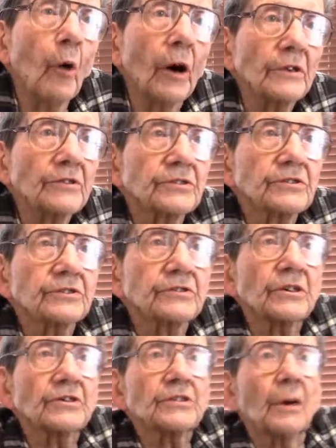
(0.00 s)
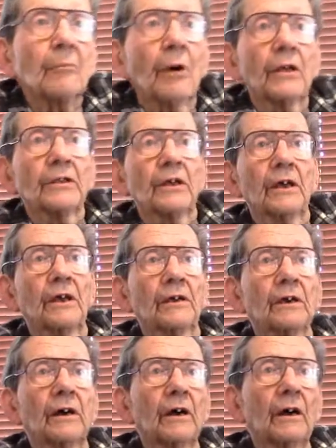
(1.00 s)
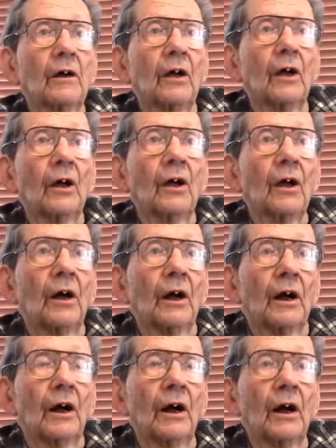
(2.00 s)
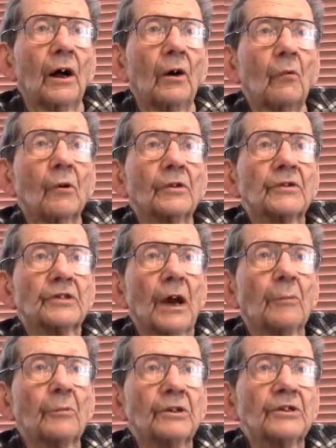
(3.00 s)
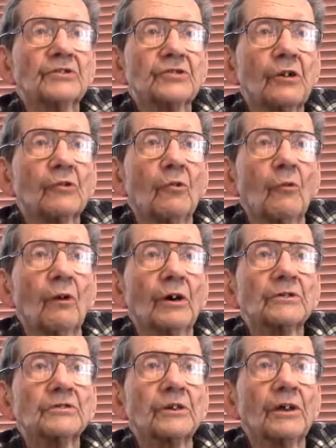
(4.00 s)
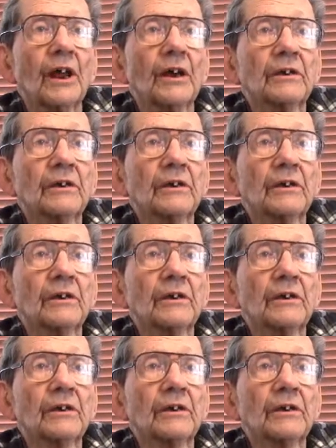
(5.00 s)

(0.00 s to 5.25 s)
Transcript: once, just up on the where the Japanese general was, and